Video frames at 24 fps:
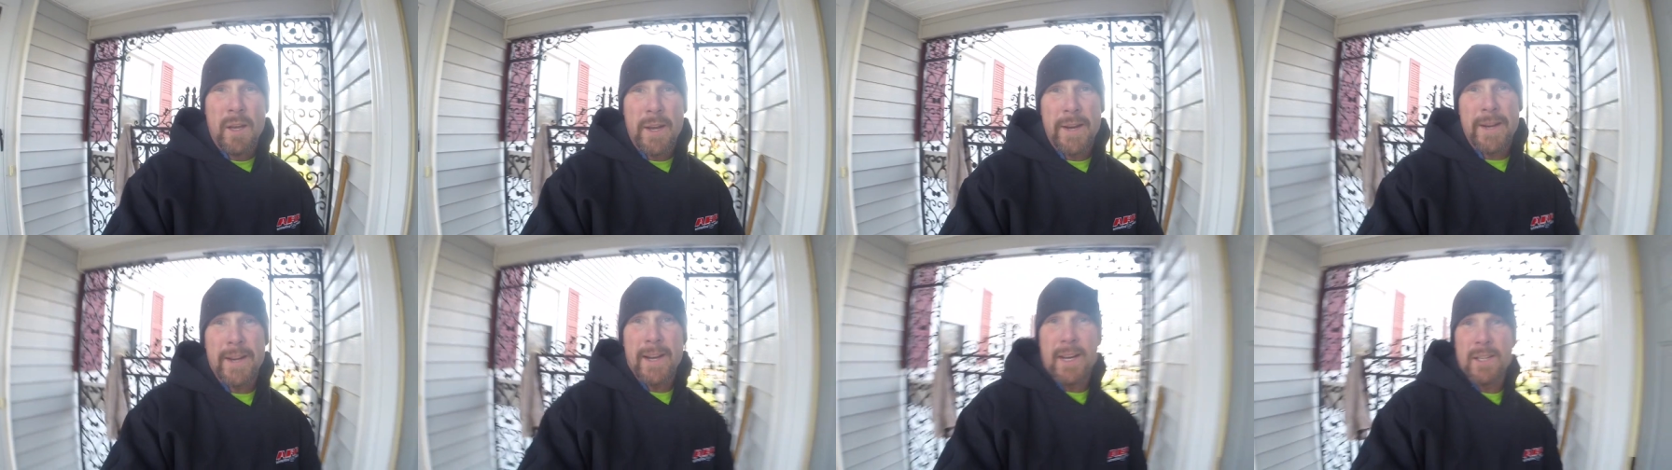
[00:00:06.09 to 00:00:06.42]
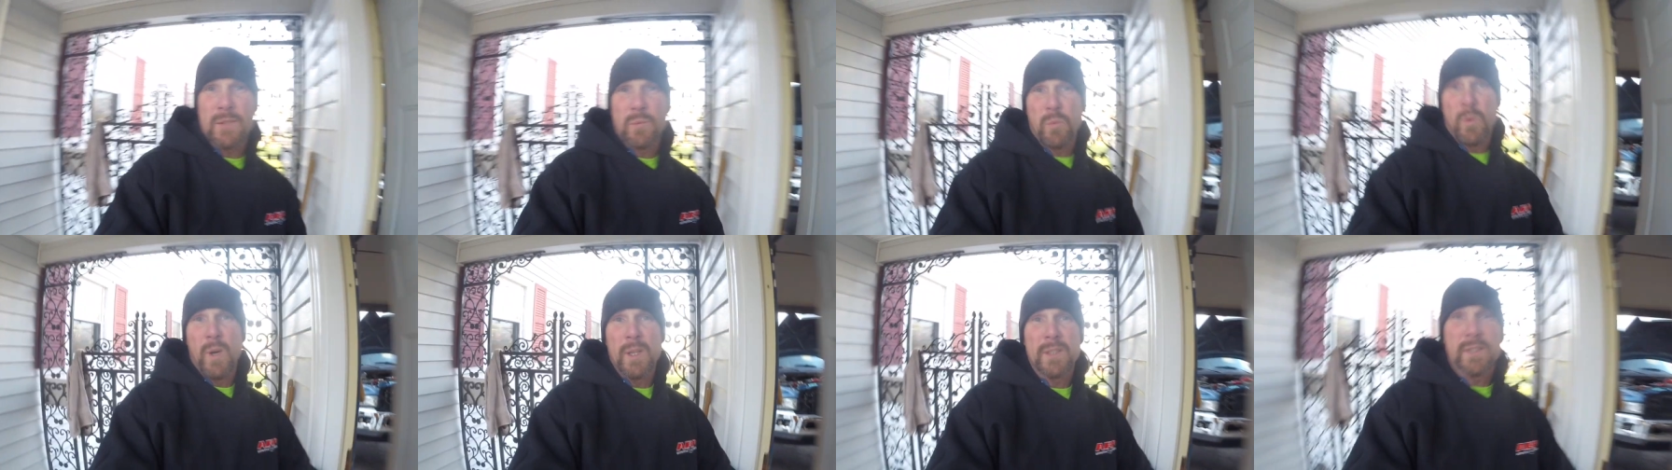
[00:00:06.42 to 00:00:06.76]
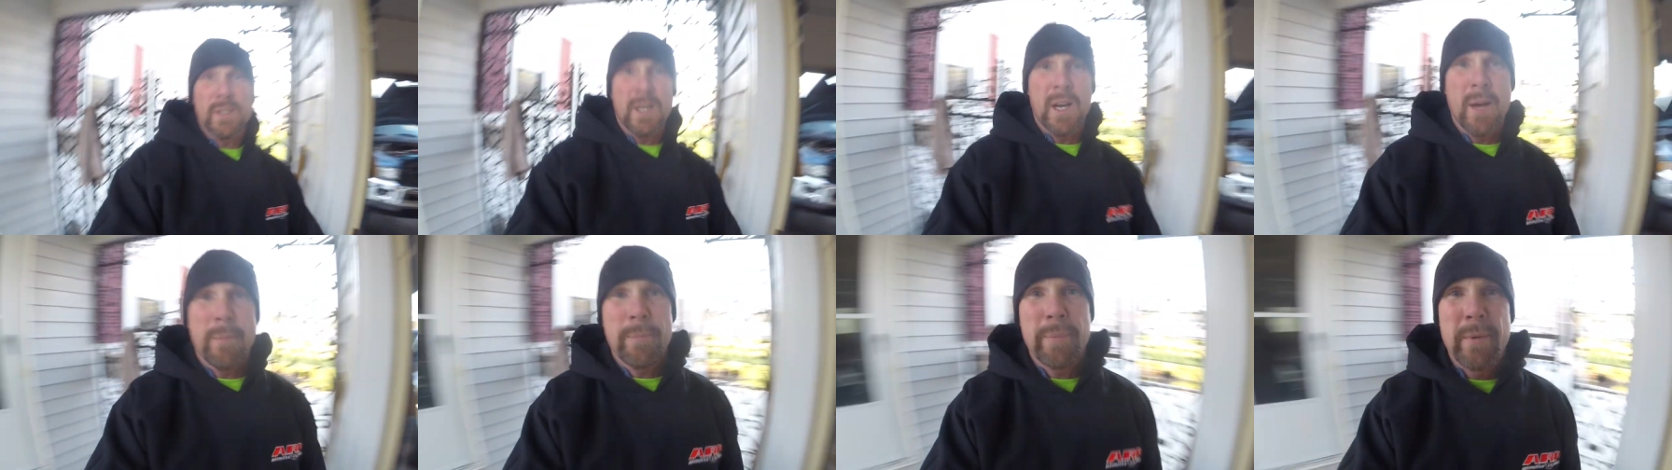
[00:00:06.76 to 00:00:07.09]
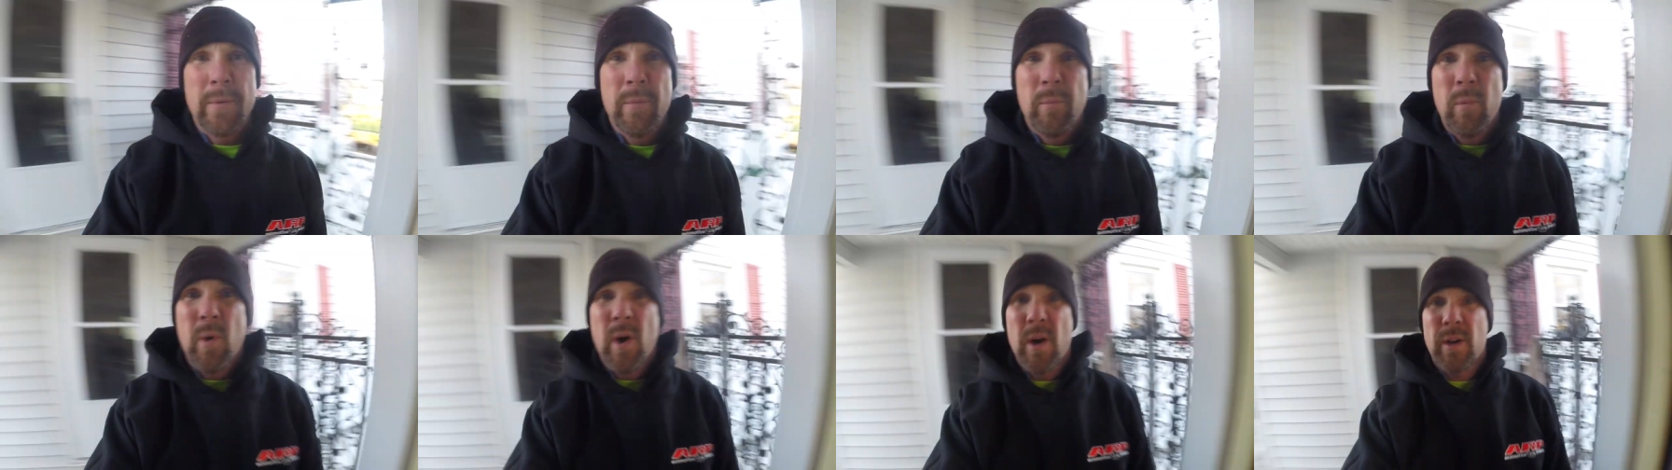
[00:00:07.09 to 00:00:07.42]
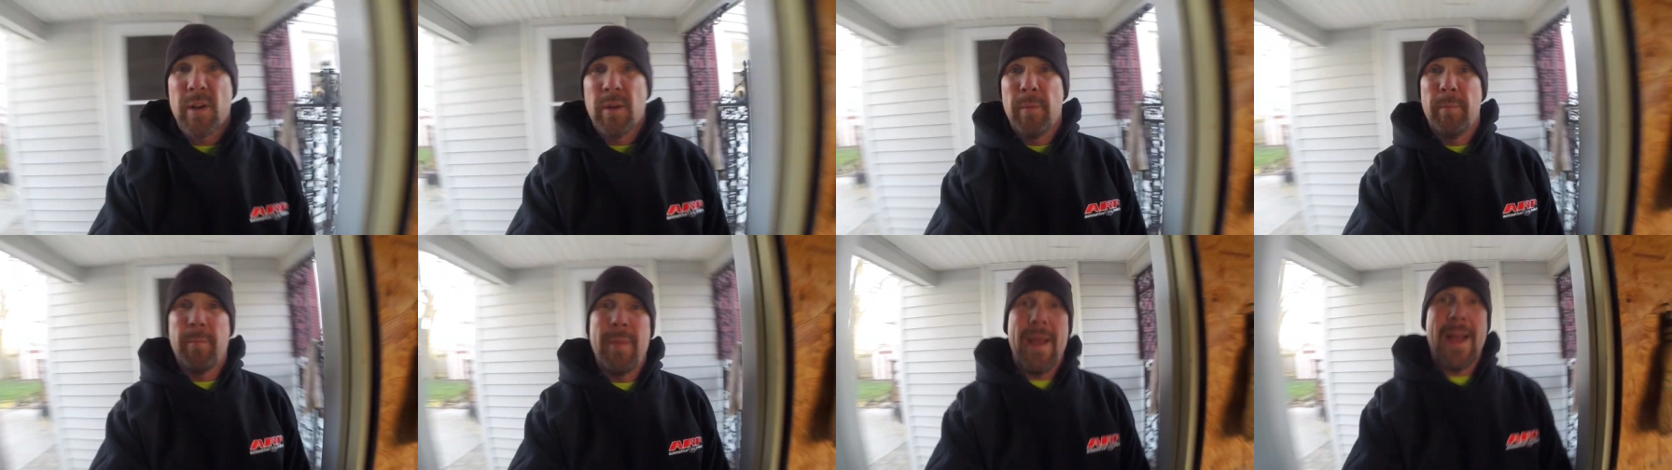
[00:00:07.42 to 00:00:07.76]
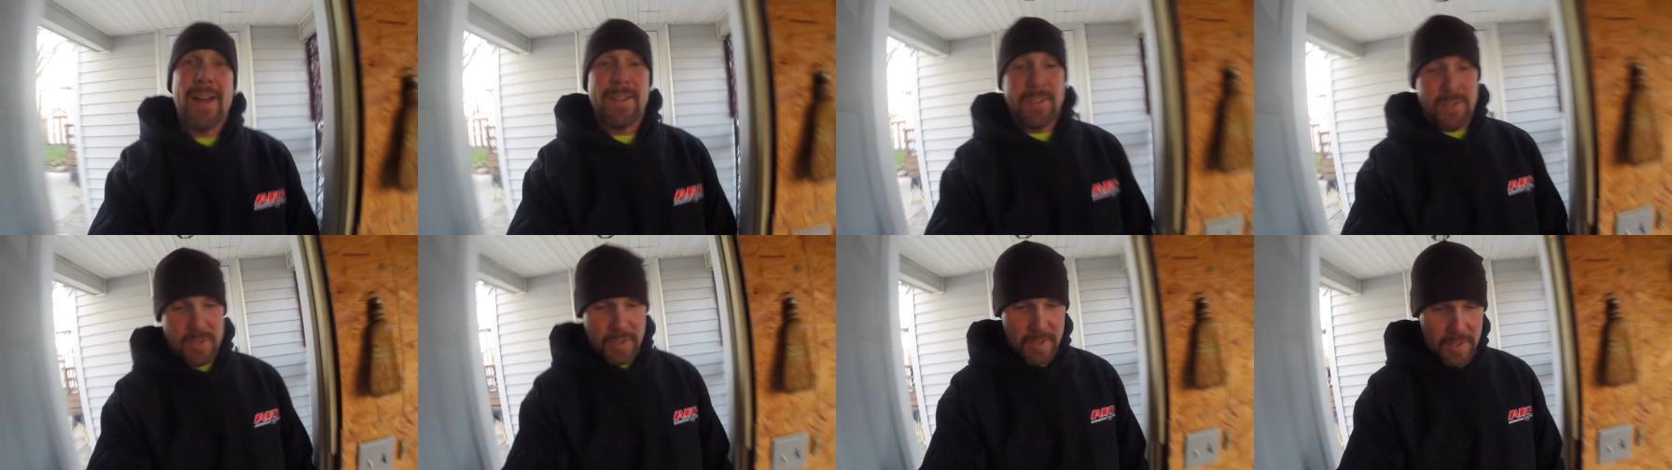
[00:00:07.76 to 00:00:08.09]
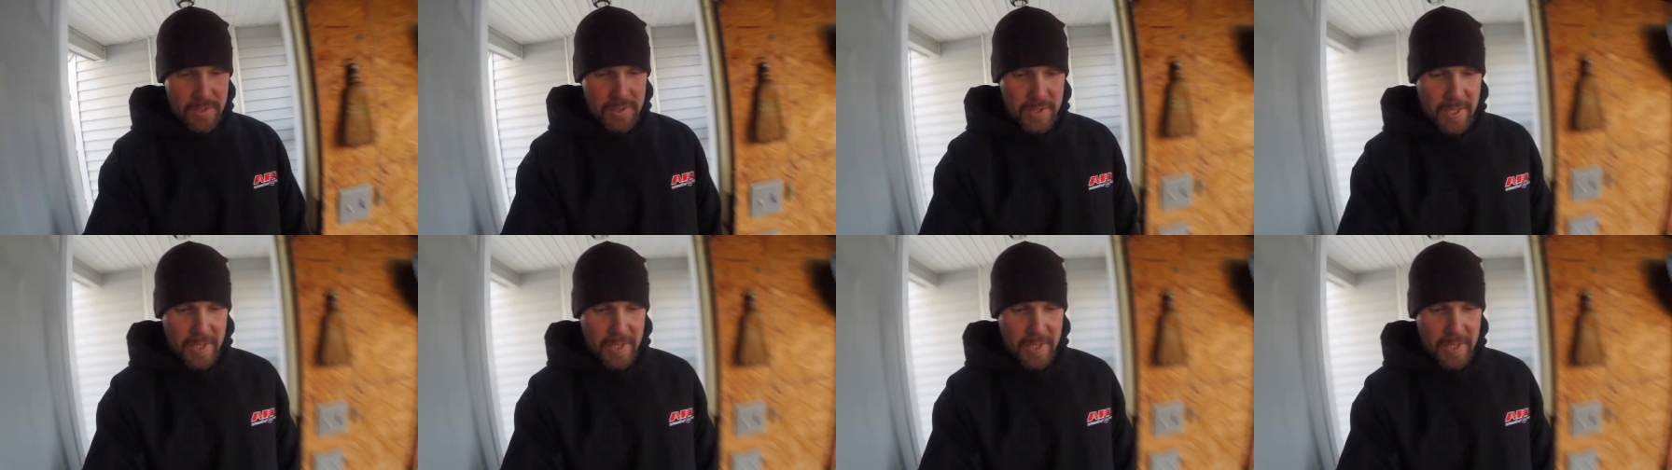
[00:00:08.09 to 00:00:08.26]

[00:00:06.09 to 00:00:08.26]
Hey guys, what's up and welcome back to the